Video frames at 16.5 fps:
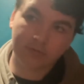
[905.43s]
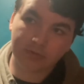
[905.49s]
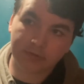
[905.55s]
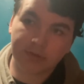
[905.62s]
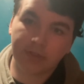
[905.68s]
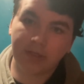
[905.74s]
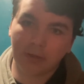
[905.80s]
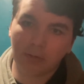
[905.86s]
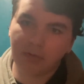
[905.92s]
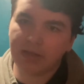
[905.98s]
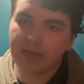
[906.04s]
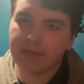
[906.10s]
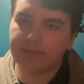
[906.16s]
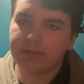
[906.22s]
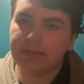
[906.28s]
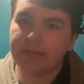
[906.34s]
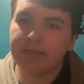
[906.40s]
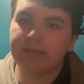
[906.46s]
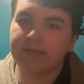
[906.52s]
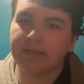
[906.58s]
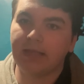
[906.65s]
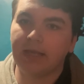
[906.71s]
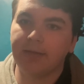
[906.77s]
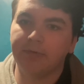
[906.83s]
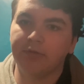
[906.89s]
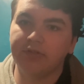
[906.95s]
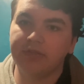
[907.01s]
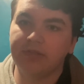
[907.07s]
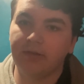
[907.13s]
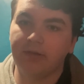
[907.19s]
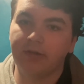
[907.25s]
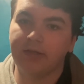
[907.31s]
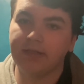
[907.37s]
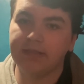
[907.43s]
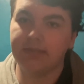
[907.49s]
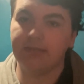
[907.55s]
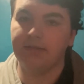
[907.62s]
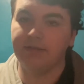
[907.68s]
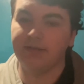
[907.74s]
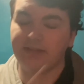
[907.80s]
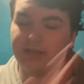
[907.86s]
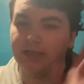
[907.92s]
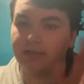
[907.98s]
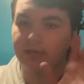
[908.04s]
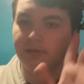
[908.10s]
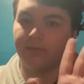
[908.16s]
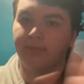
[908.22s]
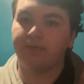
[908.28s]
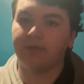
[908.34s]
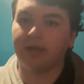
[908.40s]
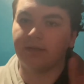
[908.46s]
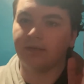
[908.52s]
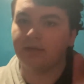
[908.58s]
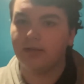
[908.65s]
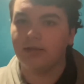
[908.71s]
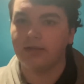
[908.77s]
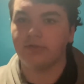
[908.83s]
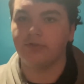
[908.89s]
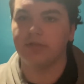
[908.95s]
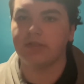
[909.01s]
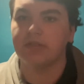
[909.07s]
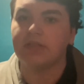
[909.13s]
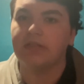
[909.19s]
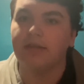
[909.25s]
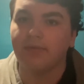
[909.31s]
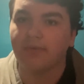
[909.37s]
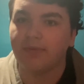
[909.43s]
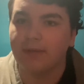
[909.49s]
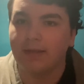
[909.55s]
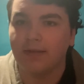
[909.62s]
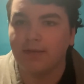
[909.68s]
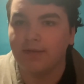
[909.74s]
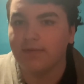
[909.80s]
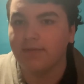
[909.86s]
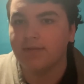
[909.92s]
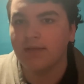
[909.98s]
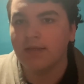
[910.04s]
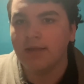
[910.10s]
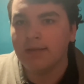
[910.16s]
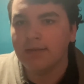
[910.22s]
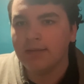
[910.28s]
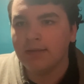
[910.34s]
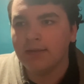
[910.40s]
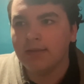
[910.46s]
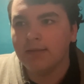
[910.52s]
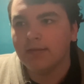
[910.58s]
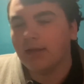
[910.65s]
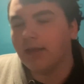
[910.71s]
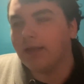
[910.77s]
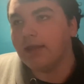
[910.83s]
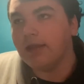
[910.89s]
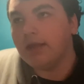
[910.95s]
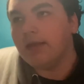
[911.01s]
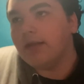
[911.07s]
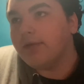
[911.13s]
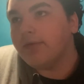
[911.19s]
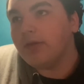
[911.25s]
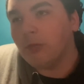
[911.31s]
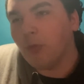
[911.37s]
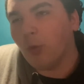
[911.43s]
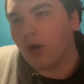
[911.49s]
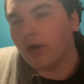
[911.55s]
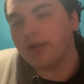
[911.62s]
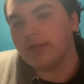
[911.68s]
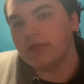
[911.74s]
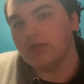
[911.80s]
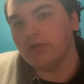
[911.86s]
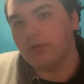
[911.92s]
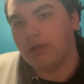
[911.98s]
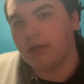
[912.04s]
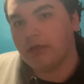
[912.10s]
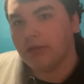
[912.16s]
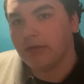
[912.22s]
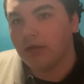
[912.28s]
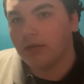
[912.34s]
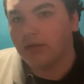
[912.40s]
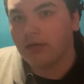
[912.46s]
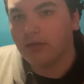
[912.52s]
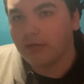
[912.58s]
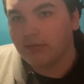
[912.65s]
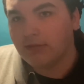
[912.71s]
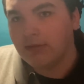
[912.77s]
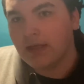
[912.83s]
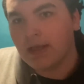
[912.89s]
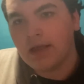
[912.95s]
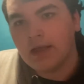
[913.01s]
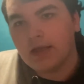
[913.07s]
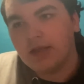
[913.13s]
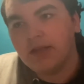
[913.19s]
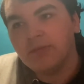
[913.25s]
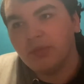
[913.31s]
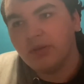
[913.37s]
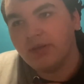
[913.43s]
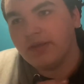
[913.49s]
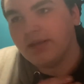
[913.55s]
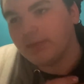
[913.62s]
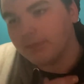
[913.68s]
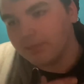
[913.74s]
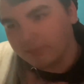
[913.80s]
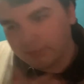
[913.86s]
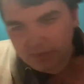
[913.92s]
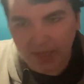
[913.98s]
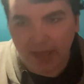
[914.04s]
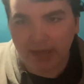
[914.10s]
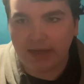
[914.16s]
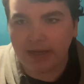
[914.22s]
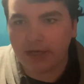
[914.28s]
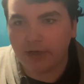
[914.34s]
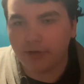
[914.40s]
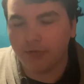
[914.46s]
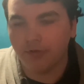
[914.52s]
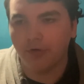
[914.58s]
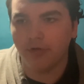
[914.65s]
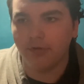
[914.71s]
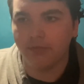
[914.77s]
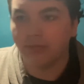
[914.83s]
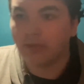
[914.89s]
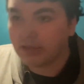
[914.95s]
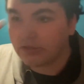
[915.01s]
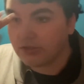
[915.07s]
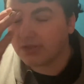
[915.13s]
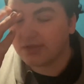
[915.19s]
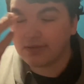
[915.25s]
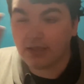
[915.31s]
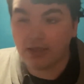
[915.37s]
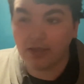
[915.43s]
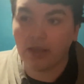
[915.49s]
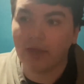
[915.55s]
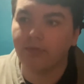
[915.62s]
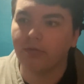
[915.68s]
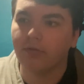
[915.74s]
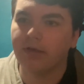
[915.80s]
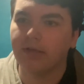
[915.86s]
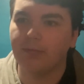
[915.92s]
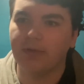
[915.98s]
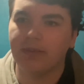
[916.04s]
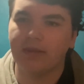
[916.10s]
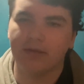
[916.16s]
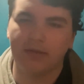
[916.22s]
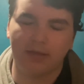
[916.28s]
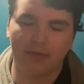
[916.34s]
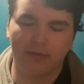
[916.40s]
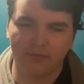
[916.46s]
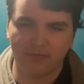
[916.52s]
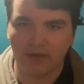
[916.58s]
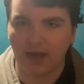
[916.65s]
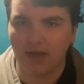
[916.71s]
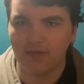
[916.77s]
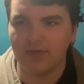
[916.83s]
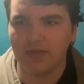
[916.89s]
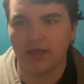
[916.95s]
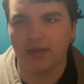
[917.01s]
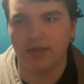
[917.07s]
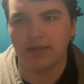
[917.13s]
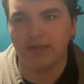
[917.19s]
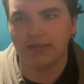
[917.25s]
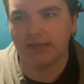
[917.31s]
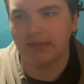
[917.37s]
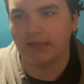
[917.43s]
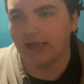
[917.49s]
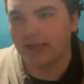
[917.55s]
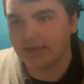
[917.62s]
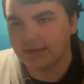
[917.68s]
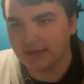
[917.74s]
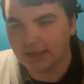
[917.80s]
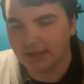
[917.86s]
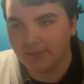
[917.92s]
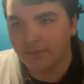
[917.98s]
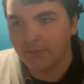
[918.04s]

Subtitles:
yeah, we get teased that Gabriel's still there because he can affect the electricity of things. Like, if he wanted to, he can completely black out a room and just kill everyone within like 5 seconds, and that's it.